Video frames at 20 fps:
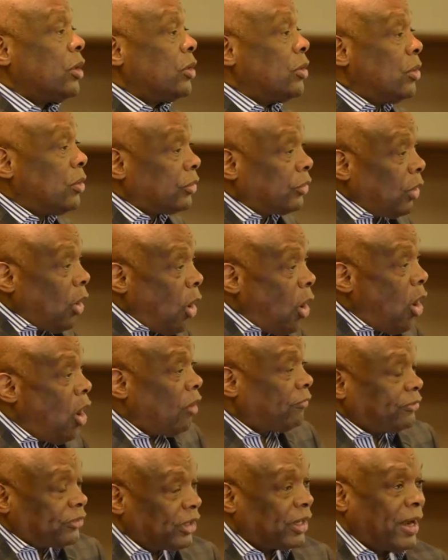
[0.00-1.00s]
you're
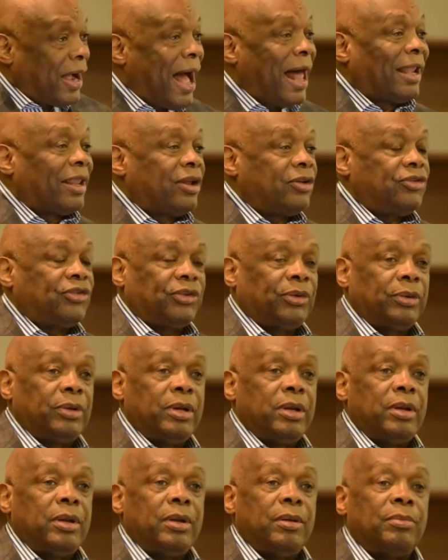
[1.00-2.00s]
off to college
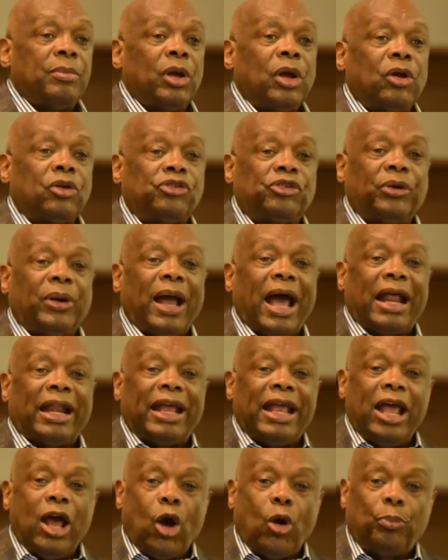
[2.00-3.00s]
because you got
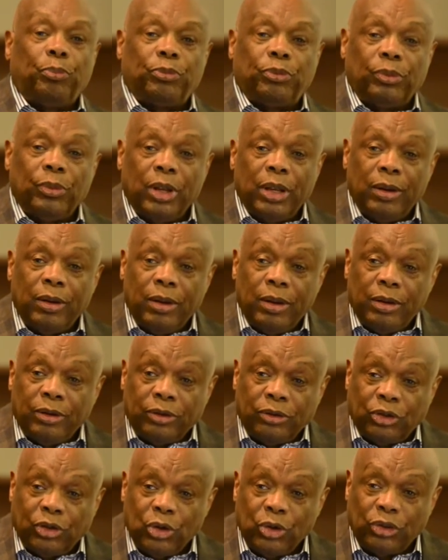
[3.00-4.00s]
to help
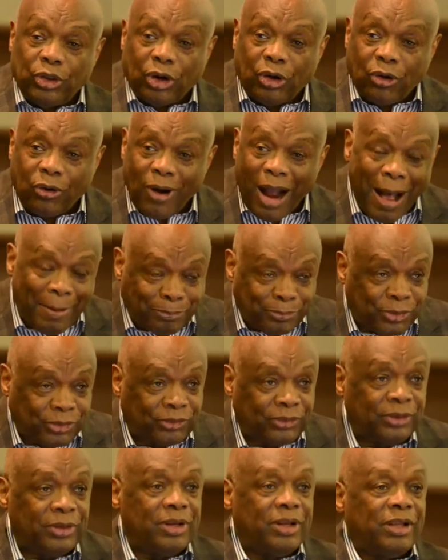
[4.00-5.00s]
do the
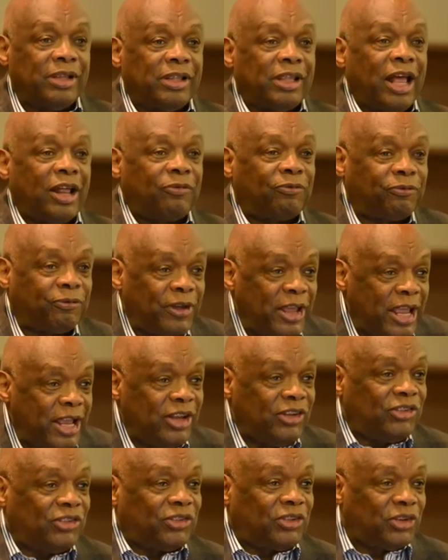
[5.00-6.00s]
crops that
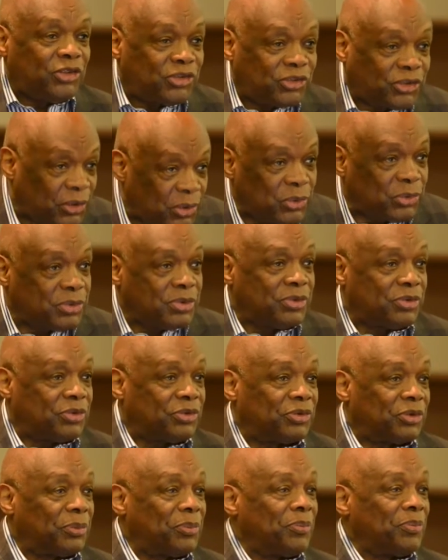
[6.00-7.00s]
feeds the
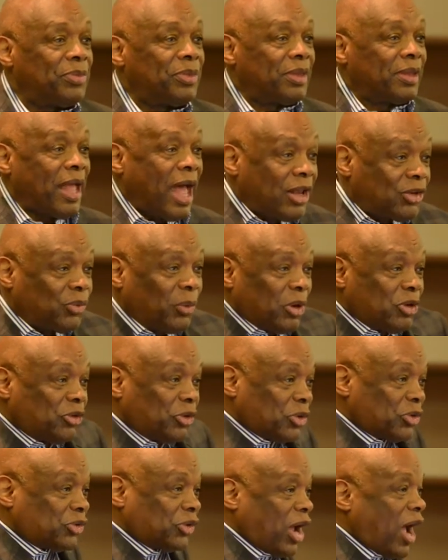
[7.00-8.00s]
students. That's what
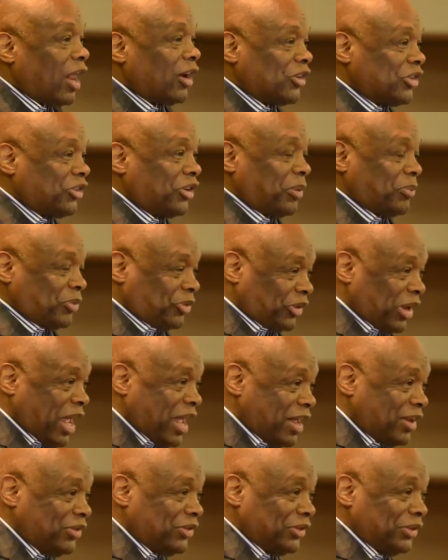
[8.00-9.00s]
your scholarship
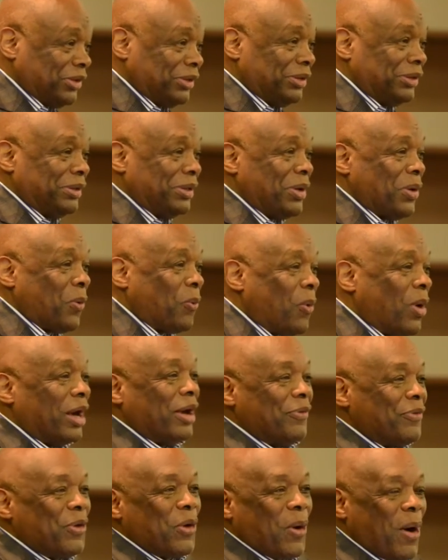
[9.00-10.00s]
says.
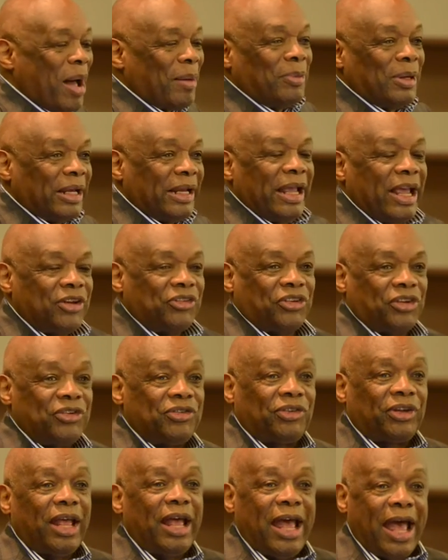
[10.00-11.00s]
One of your
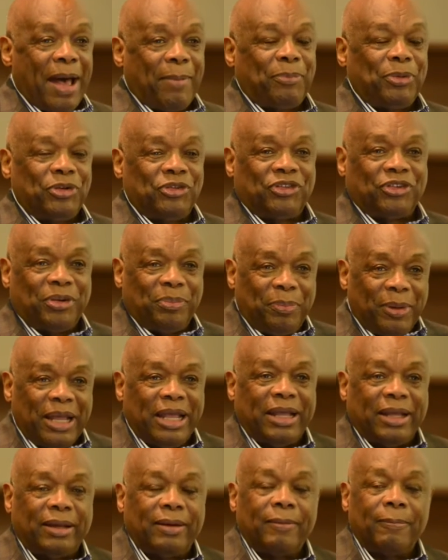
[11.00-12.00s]
obligations happens to
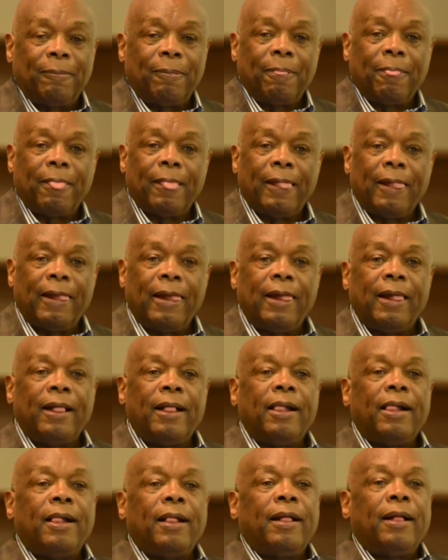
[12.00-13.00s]
be.
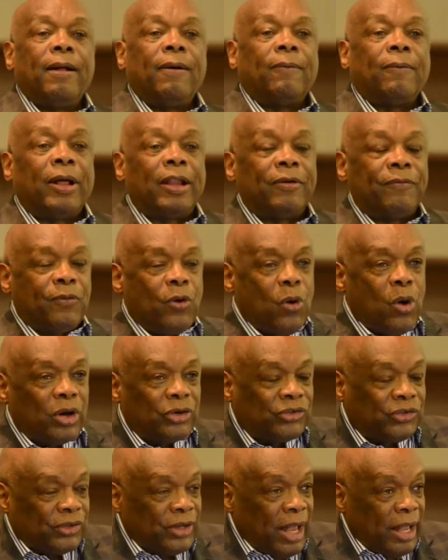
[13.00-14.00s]
Well, of
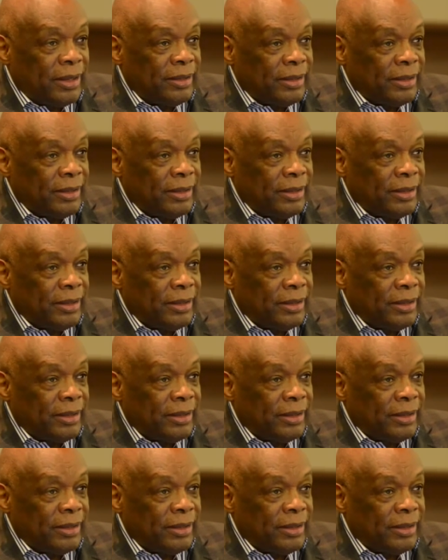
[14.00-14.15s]
course,